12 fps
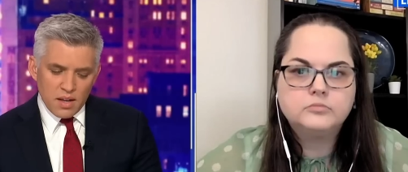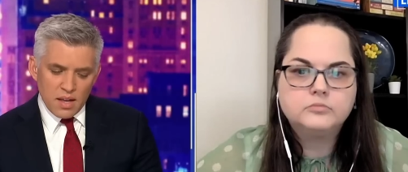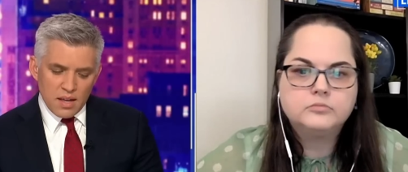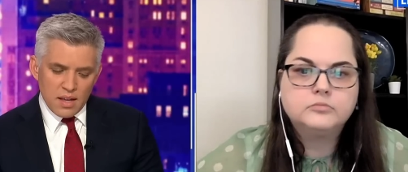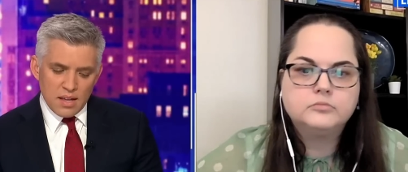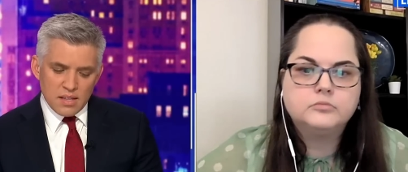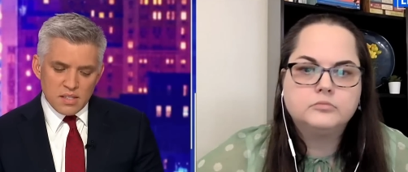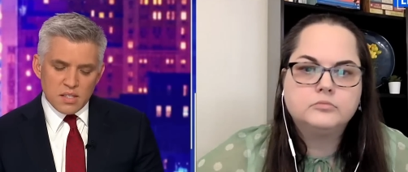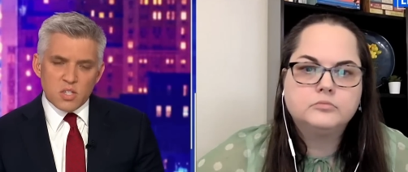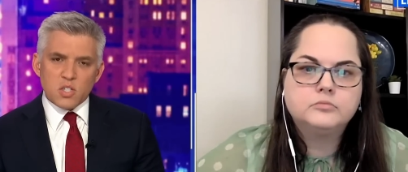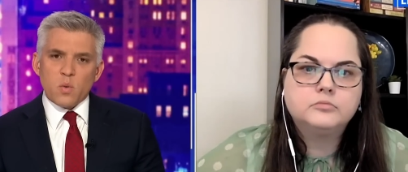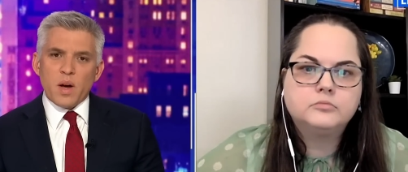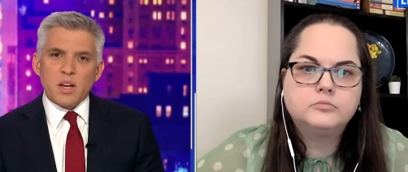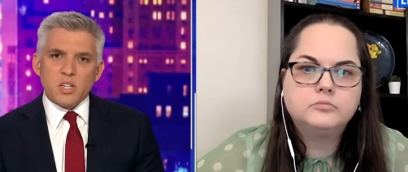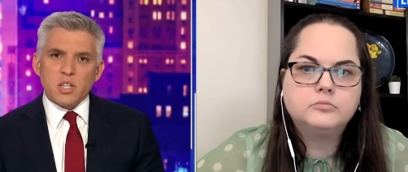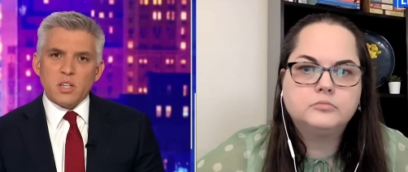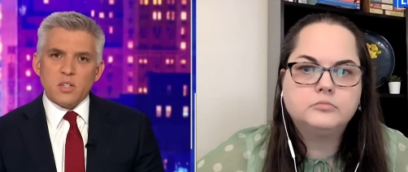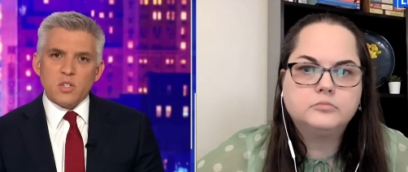Speaker 1: his
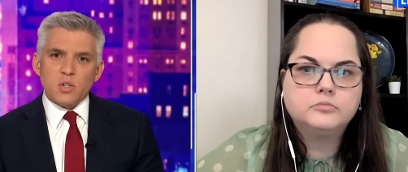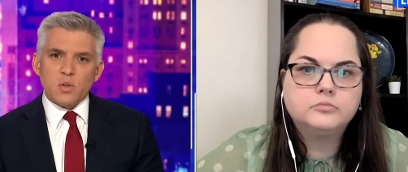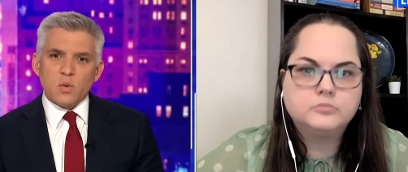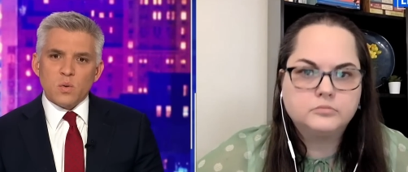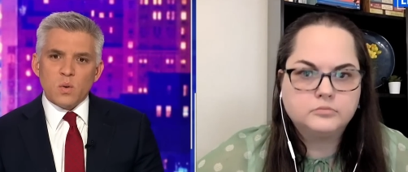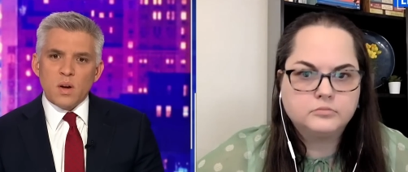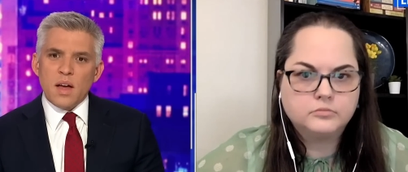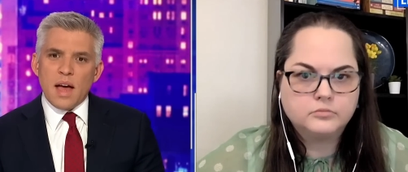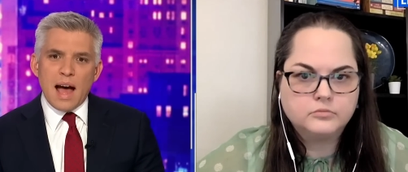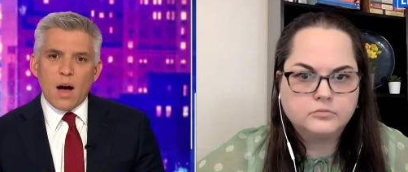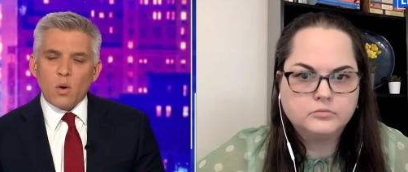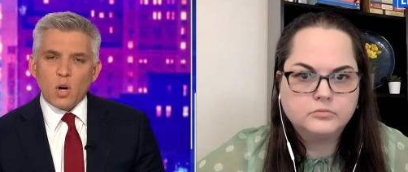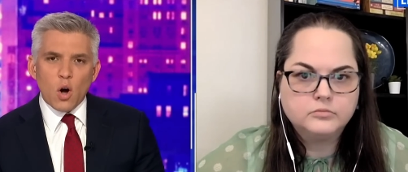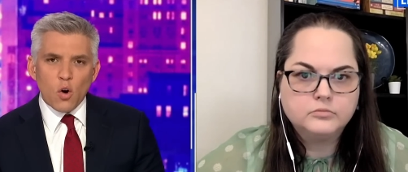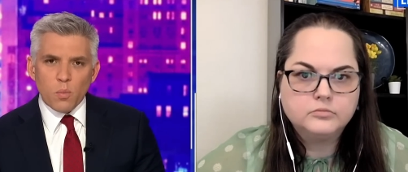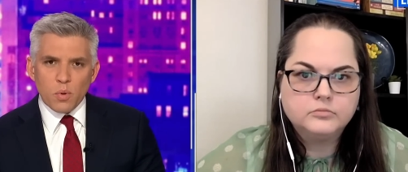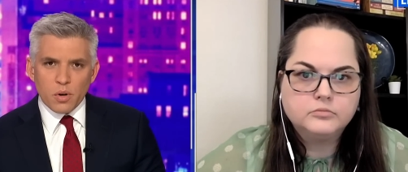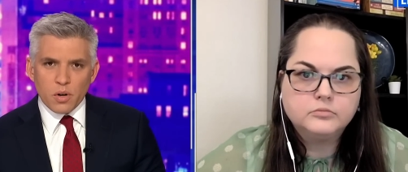situation to how
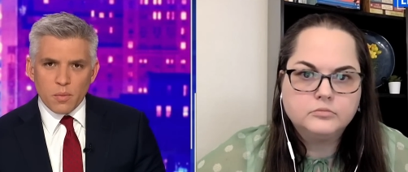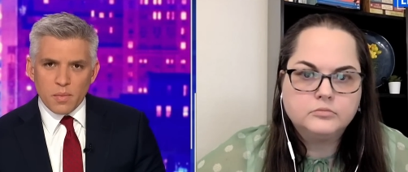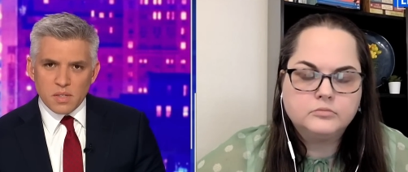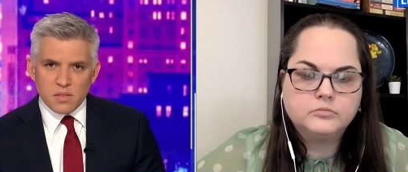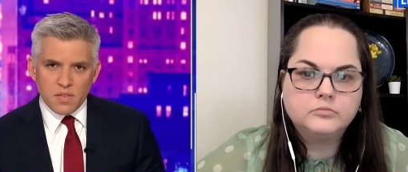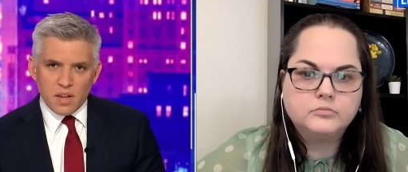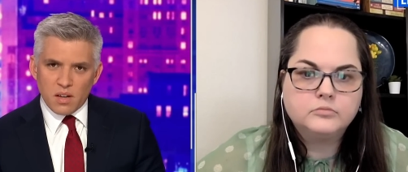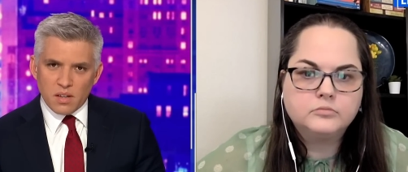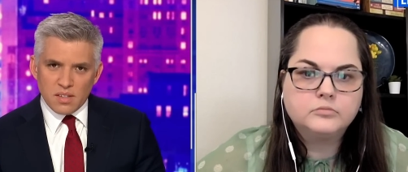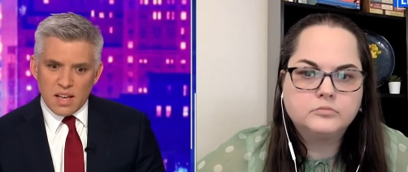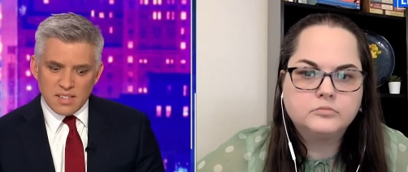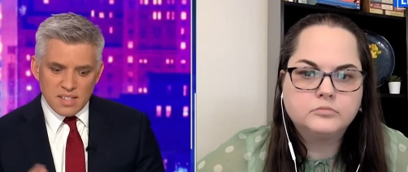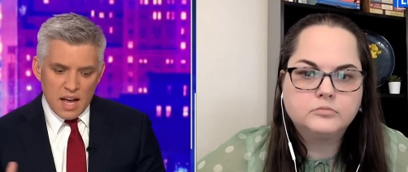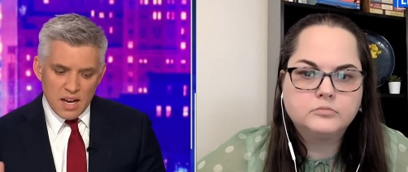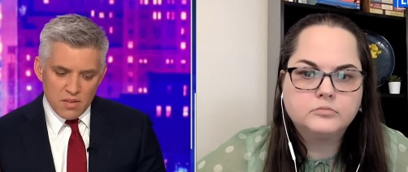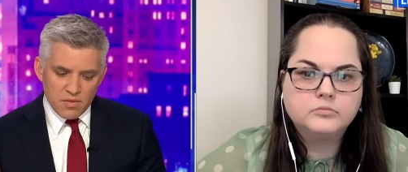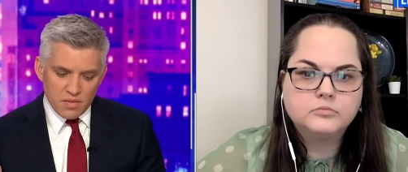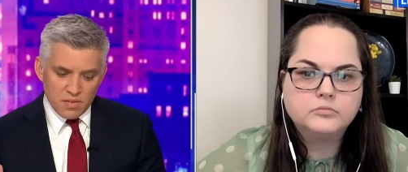Kohberger must feel. It's kind
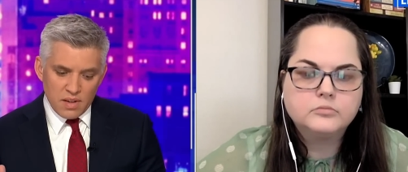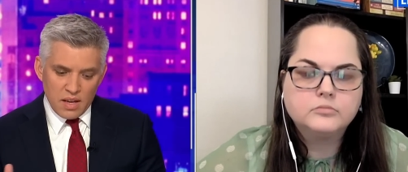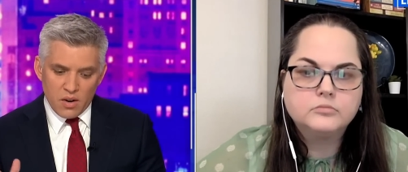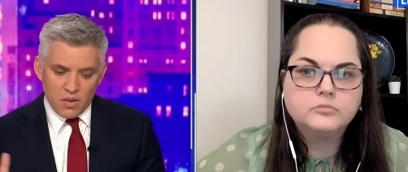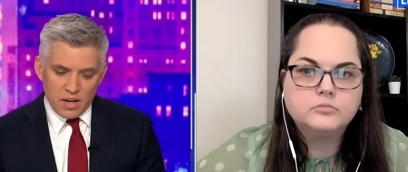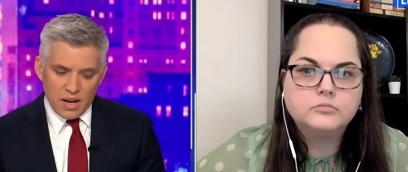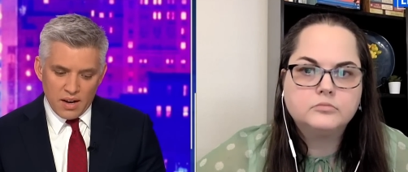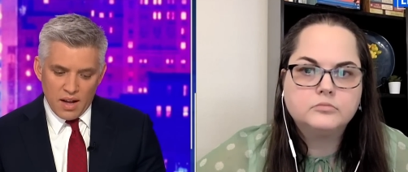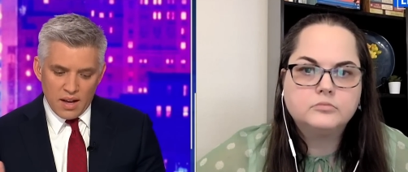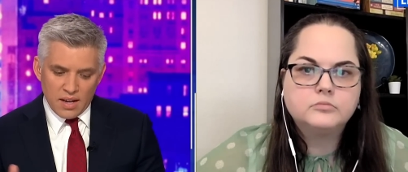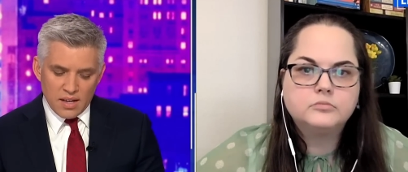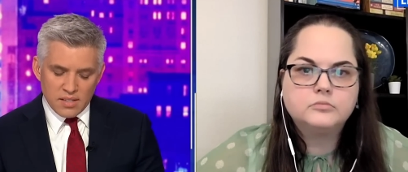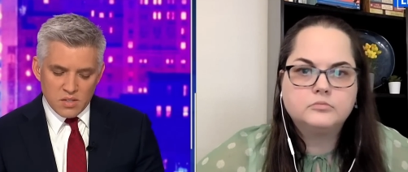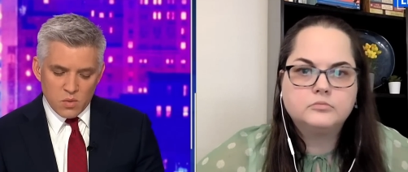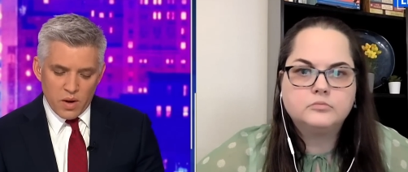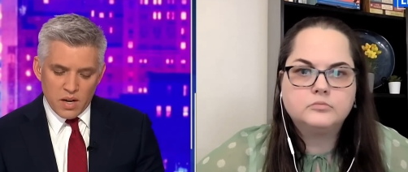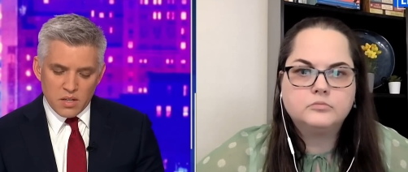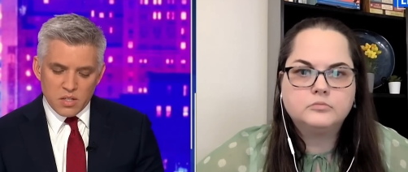of eerie, I guess, is a
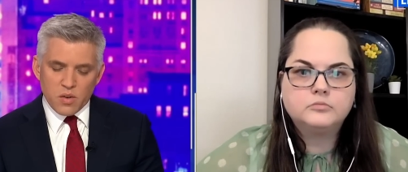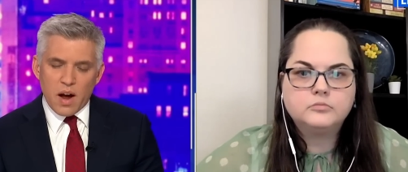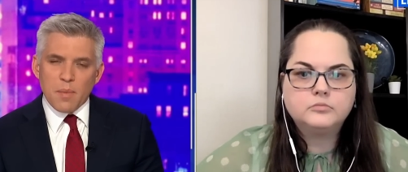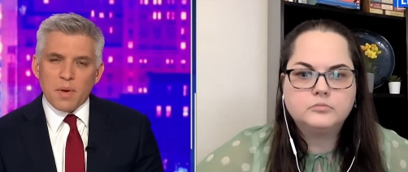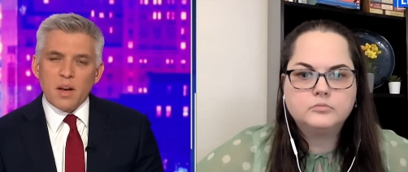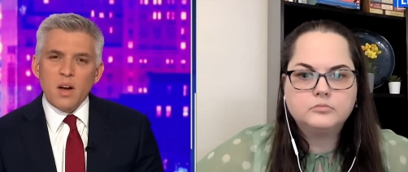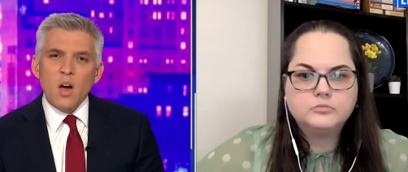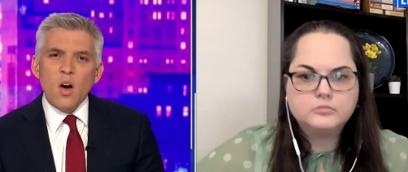way to describe it.